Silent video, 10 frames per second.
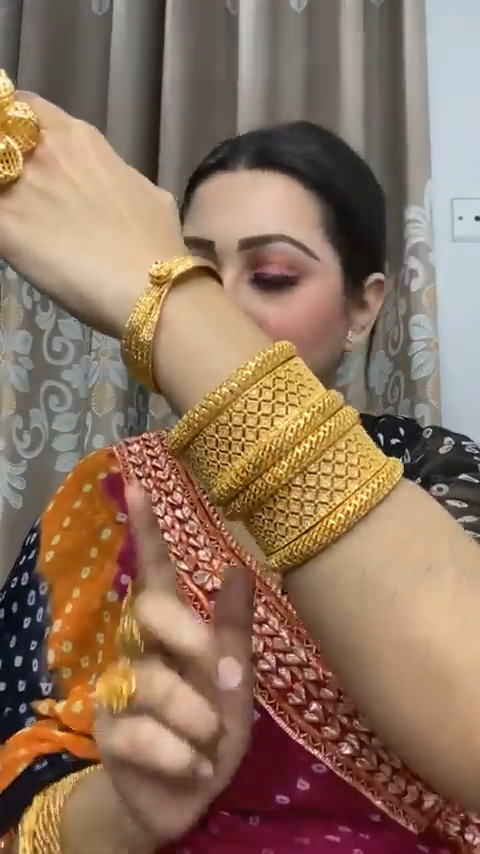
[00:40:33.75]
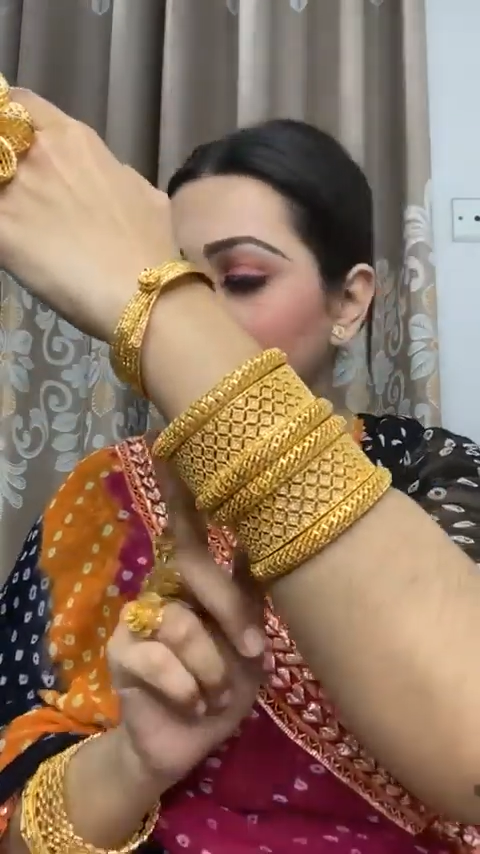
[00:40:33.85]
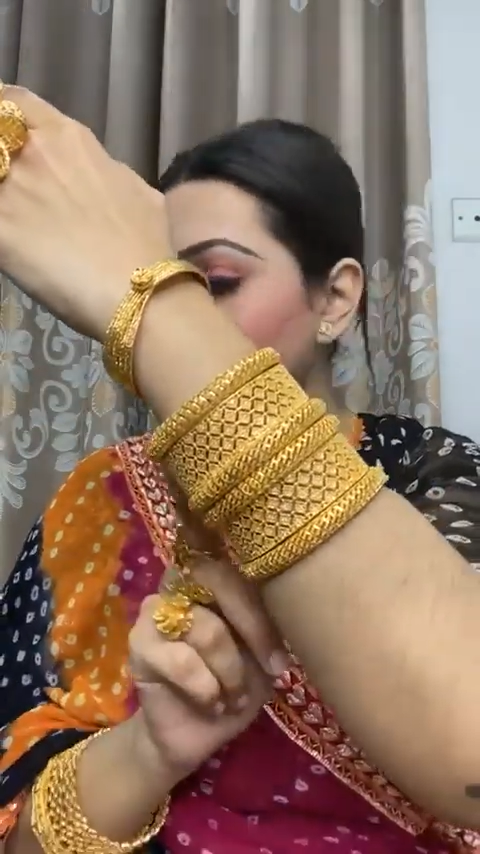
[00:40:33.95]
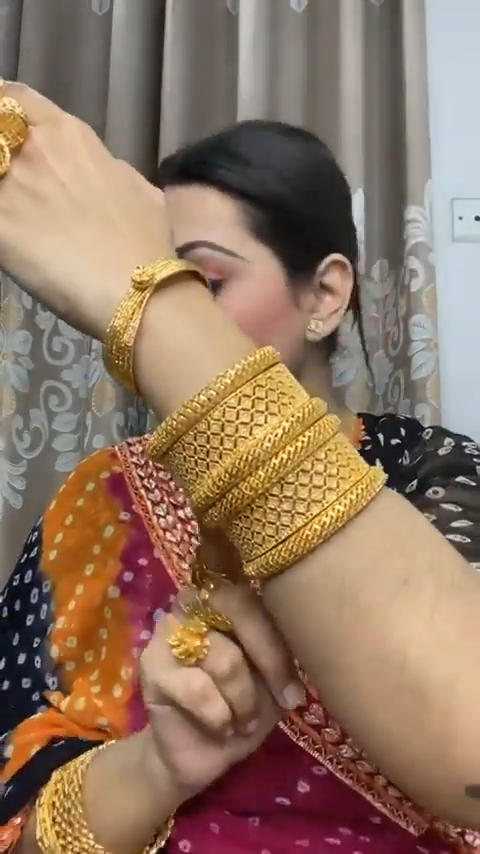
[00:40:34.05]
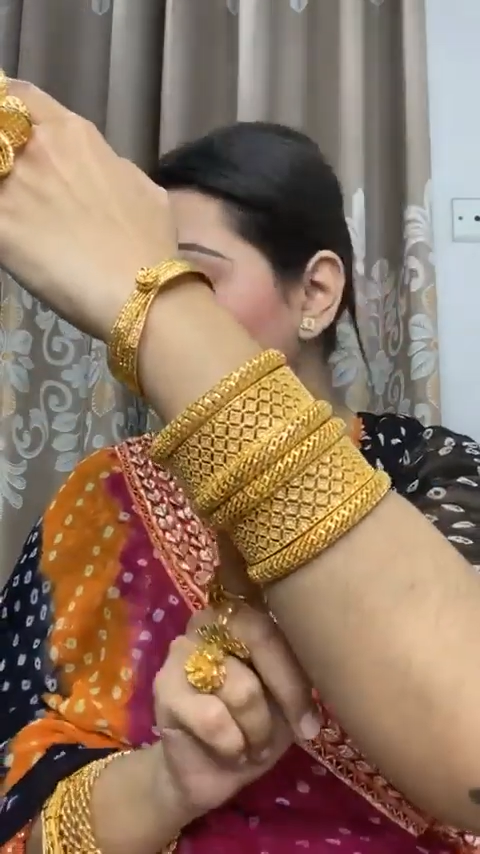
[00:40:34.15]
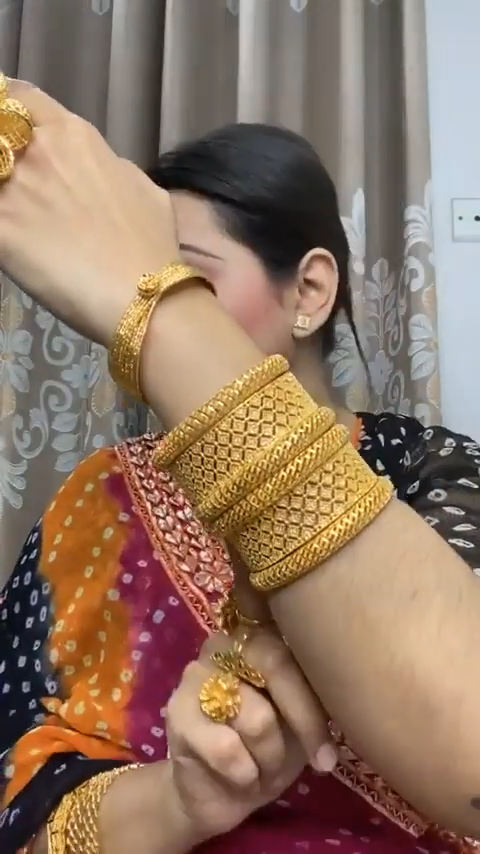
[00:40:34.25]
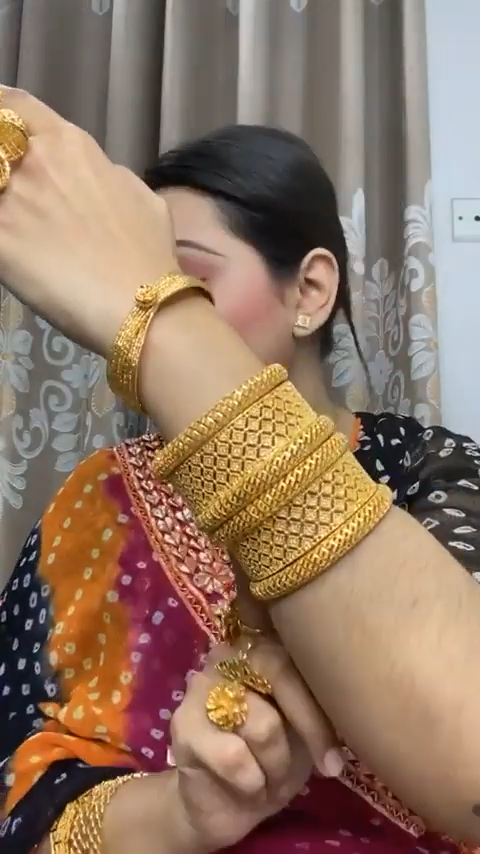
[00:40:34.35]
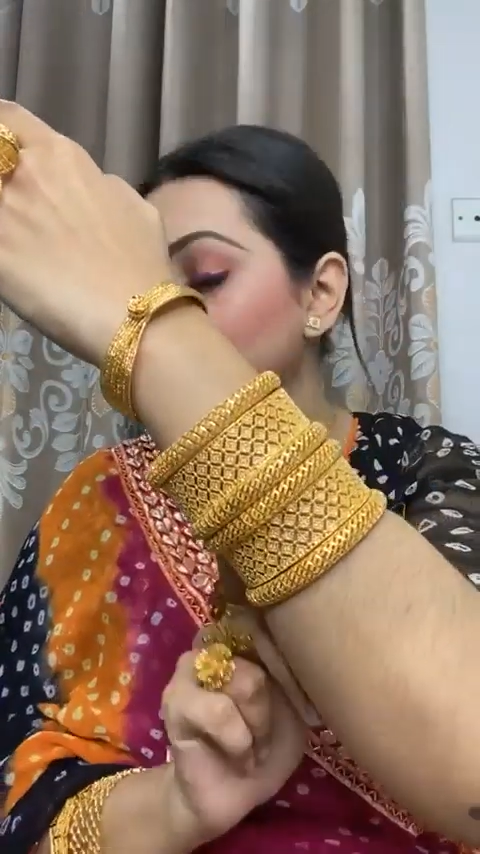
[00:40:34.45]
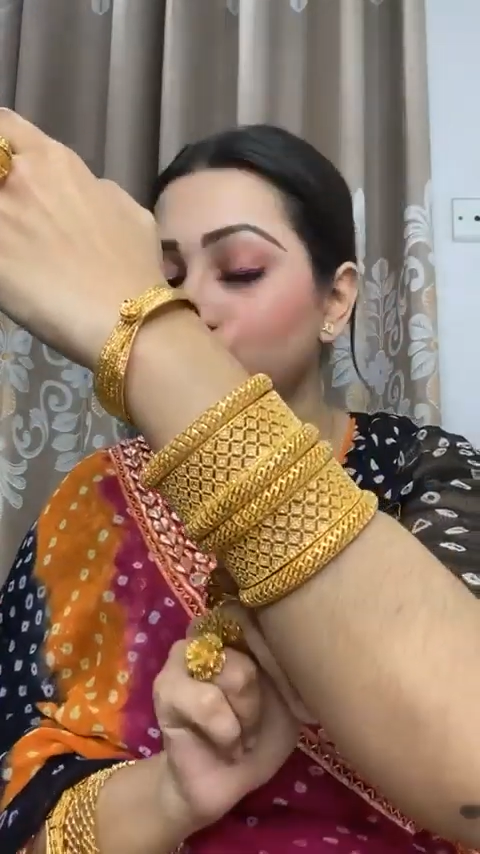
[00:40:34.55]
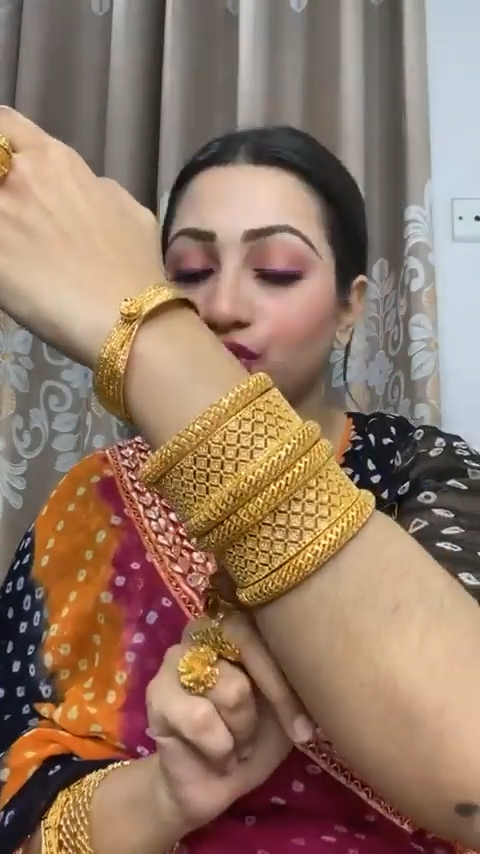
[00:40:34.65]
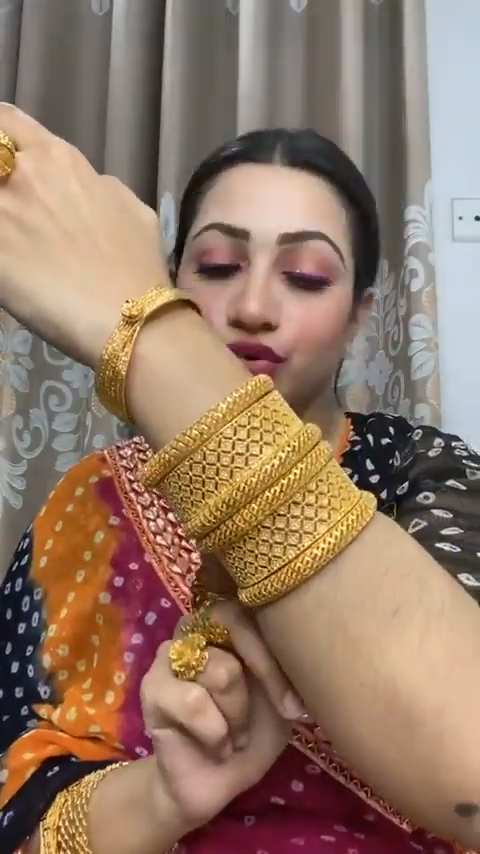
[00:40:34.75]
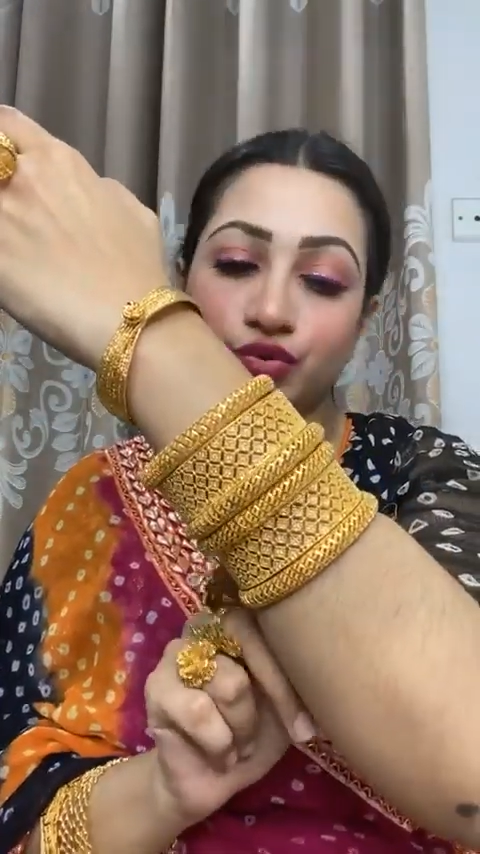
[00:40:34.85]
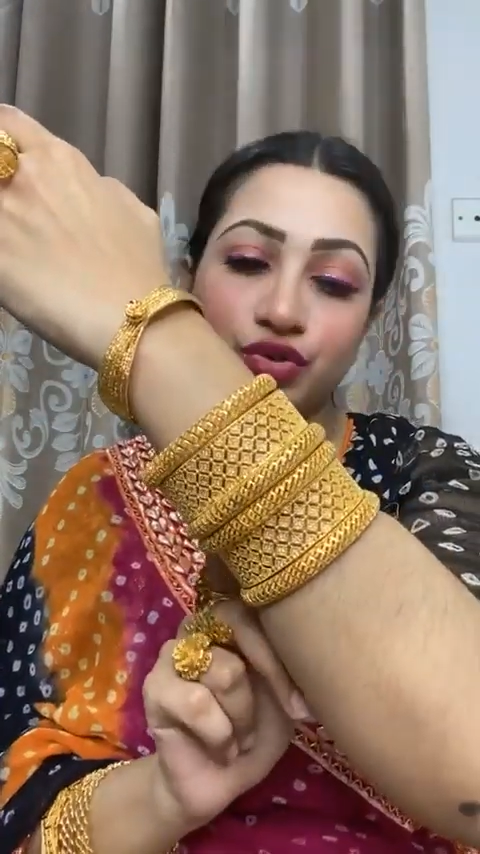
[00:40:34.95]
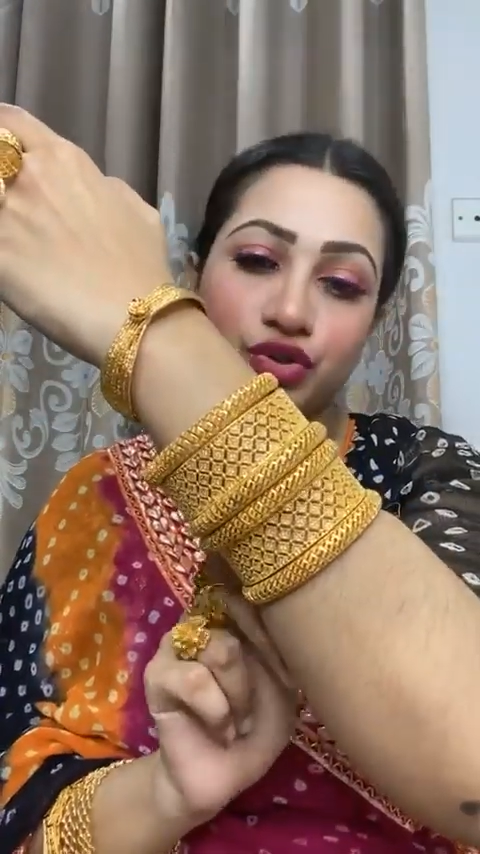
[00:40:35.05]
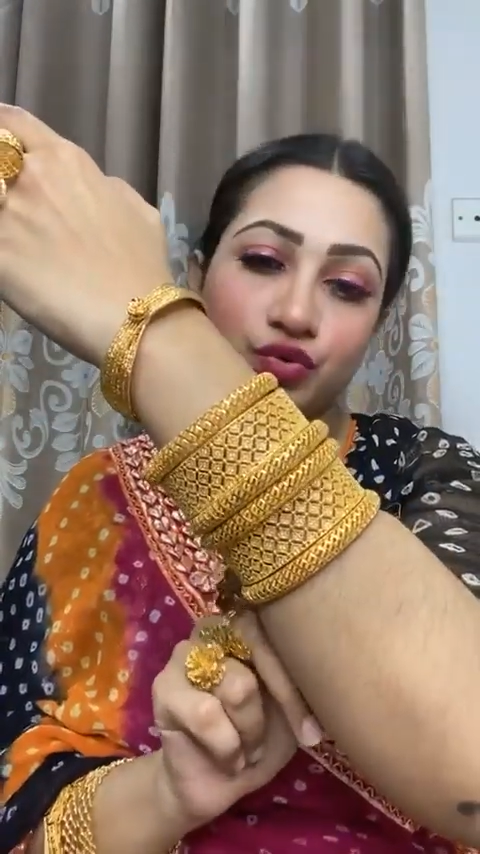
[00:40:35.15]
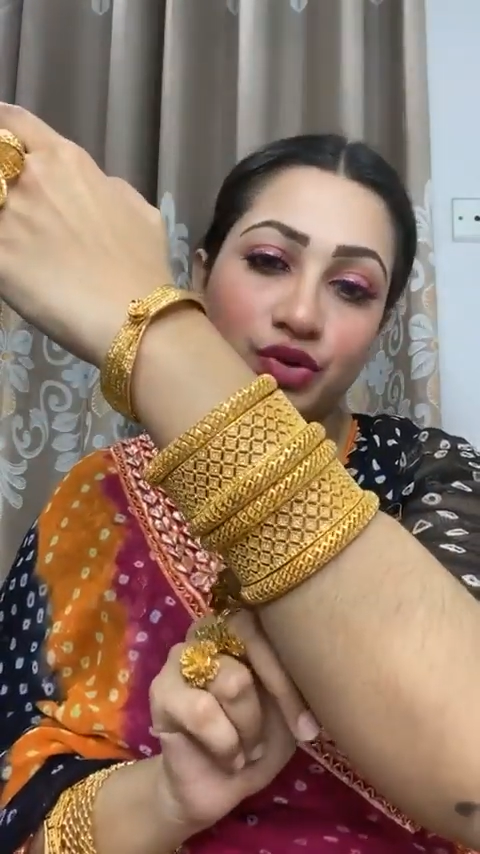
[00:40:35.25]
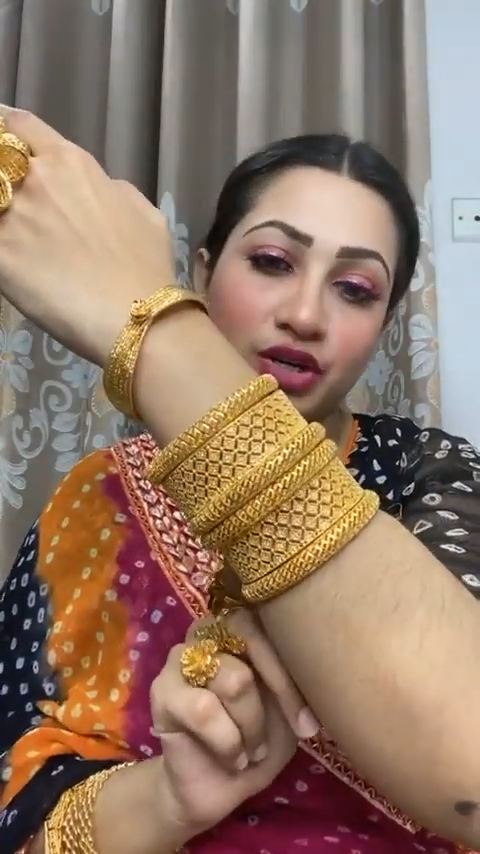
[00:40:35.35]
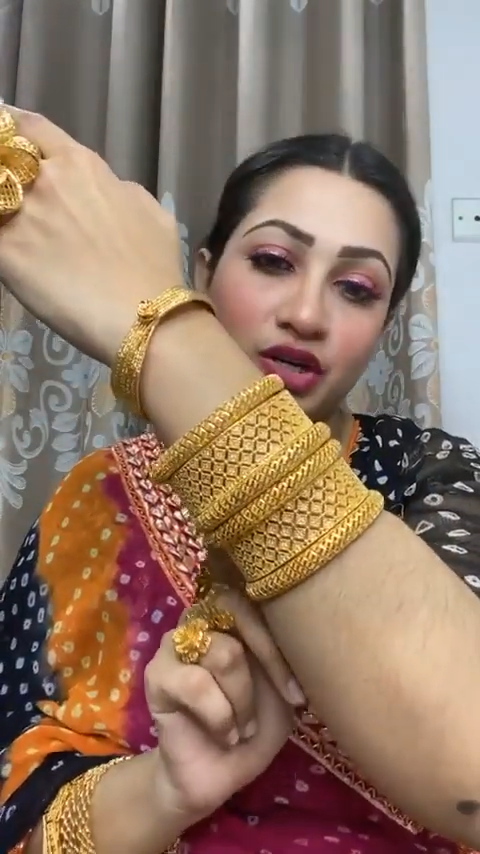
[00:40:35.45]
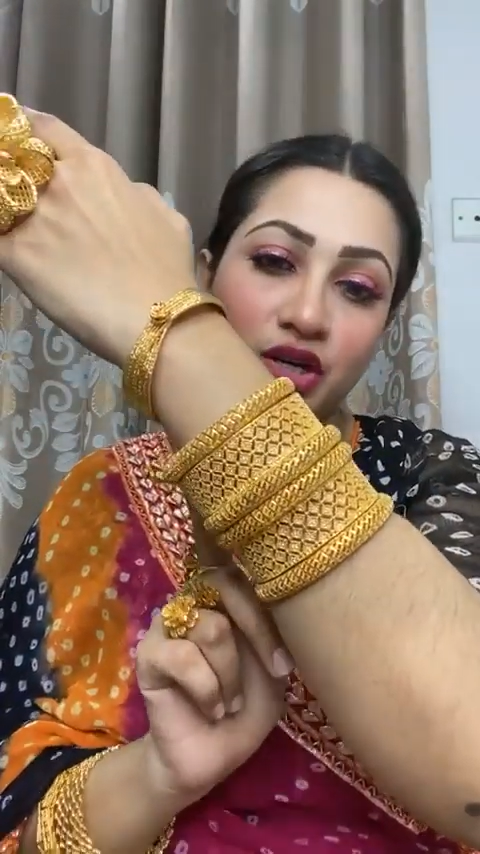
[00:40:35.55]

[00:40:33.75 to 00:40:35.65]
Shatai Show Ponta, 2426 28.